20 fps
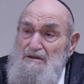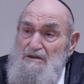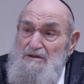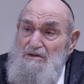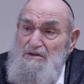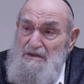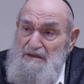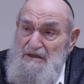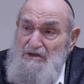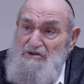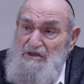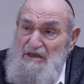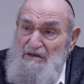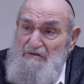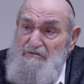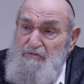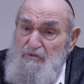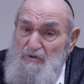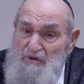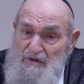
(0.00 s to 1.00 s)
Good, they shot
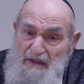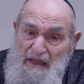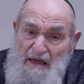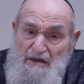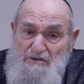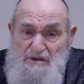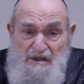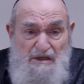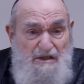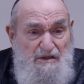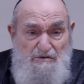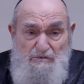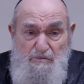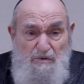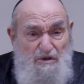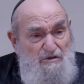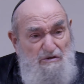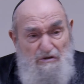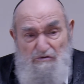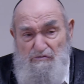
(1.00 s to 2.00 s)
4,000,
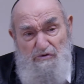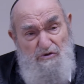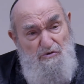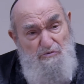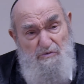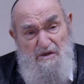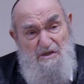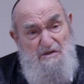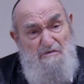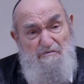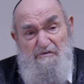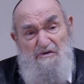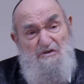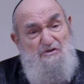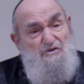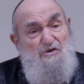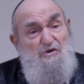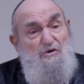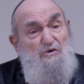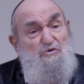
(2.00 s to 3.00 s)
which is a good reason for
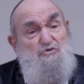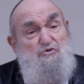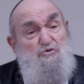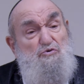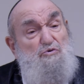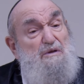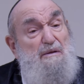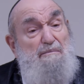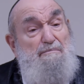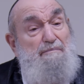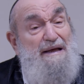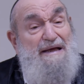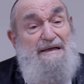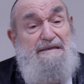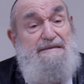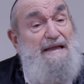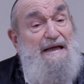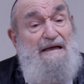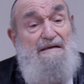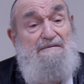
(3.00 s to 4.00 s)
us to go shoot them
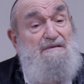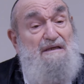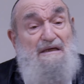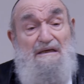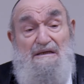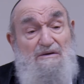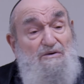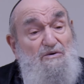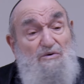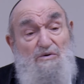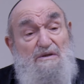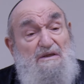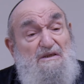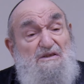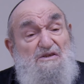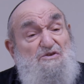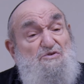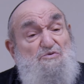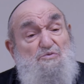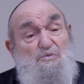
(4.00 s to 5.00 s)
back down. All
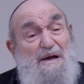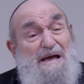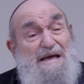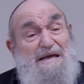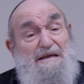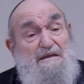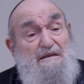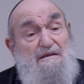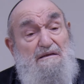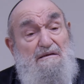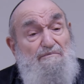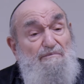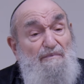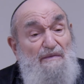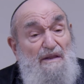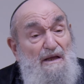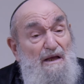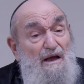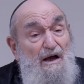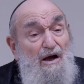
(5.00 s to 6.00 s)
this is right.
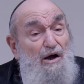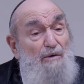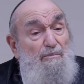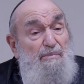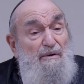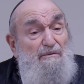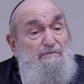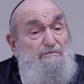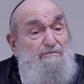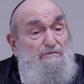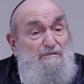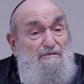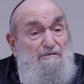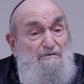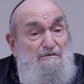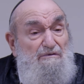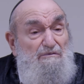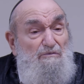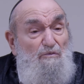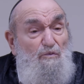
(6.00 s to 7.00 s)
But, oh, but
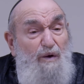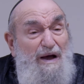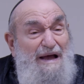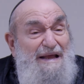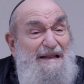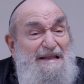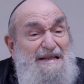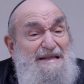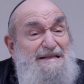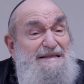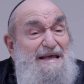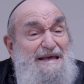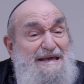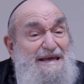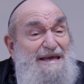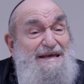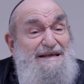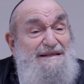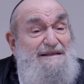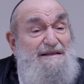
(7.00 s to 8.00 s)
why didn't they
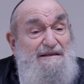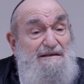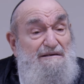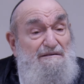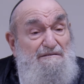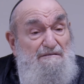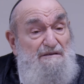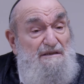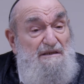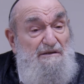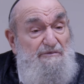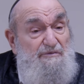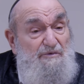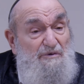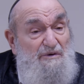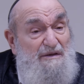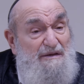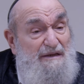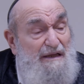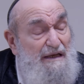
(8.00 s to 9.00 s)
hit with the
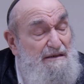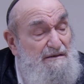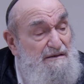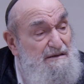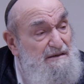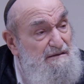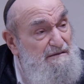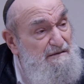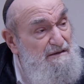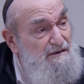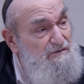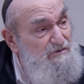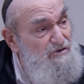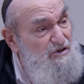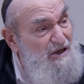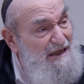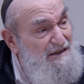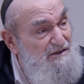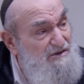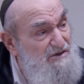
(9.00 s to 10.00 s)
4,000
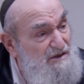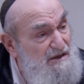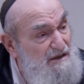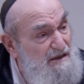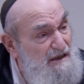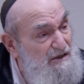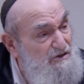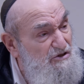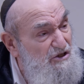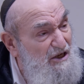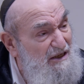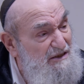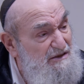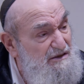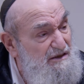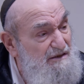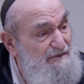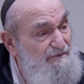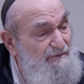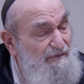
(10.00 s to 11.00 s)
shots that they shot?
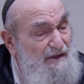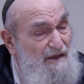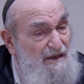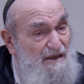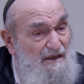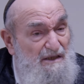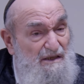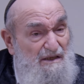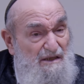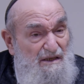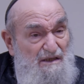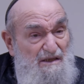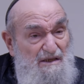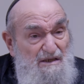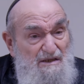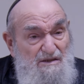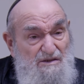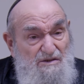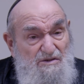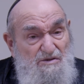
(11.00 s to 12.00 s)

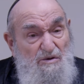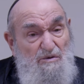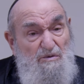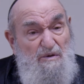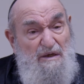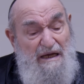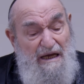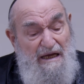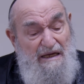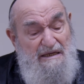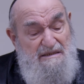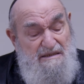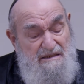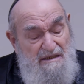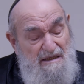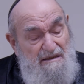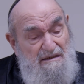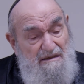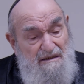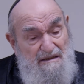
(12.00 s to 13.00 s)
So a guy
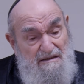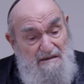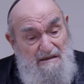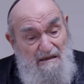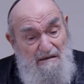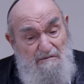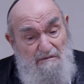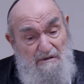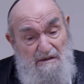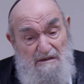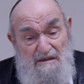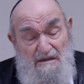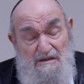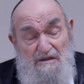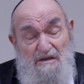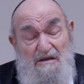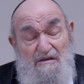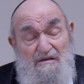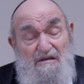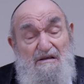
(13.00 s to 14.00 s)
said to someone, he said,
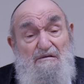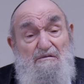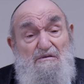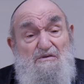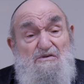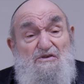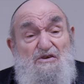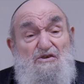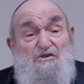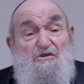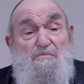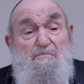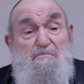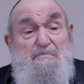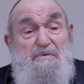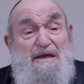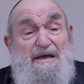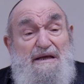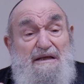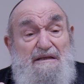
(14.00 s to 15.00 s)
he was such
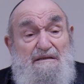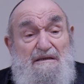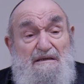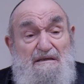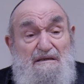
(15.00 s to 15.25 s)
bad